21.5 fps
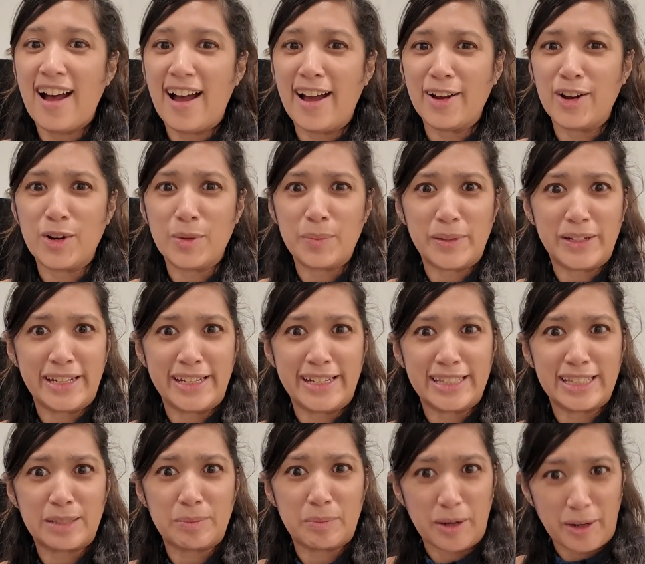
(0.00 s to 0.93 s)
I hope it
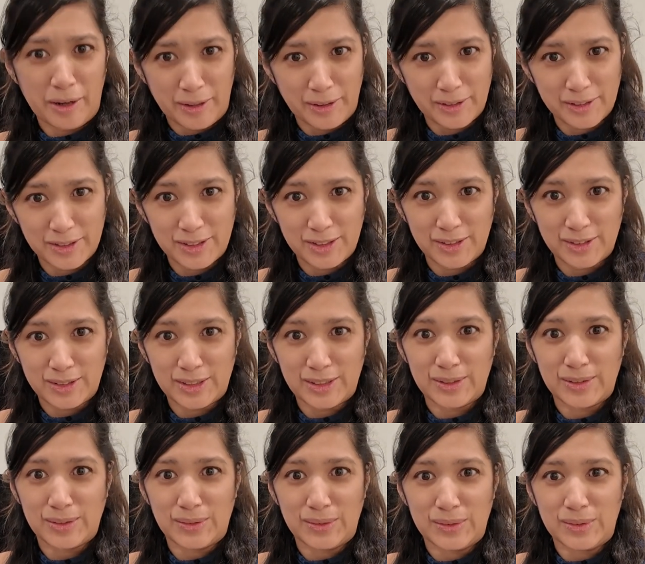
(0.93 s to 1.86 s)
inspires you
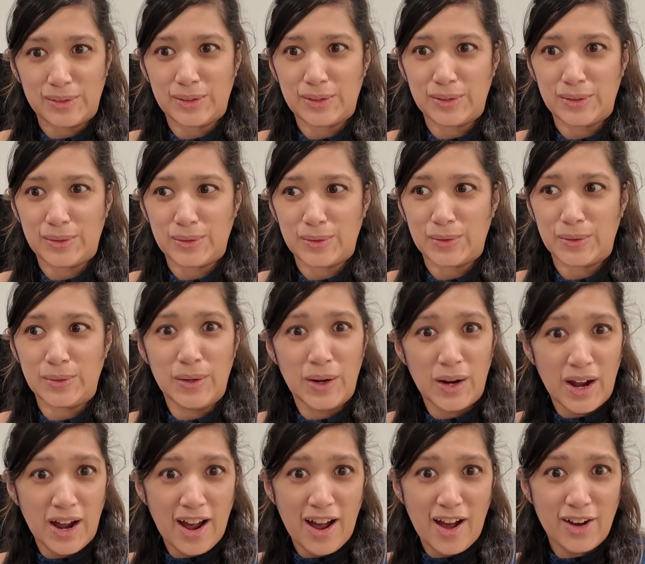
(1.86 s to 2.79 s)
to do
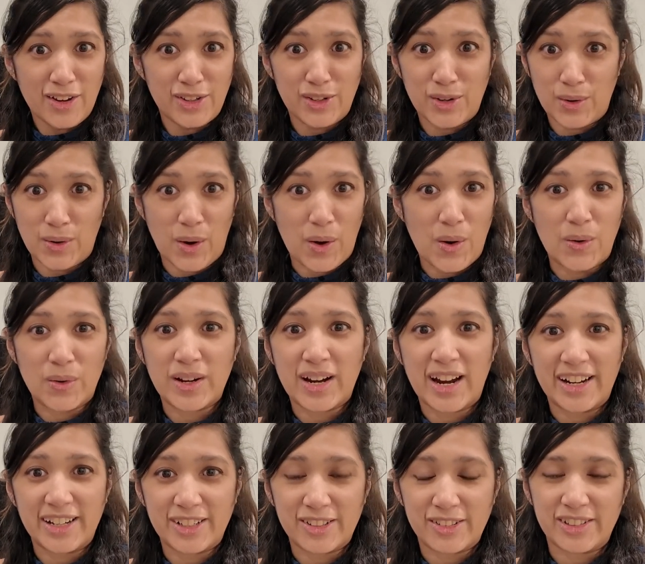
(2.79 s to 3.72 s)
your own
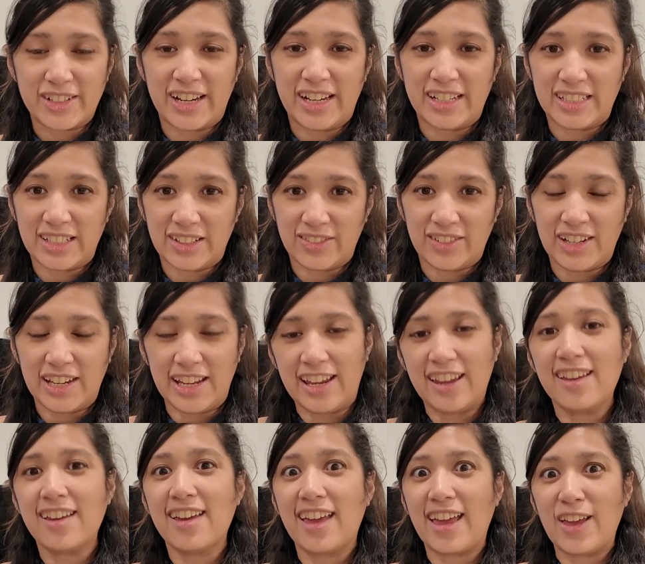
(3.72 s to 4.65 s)
kind of creativity.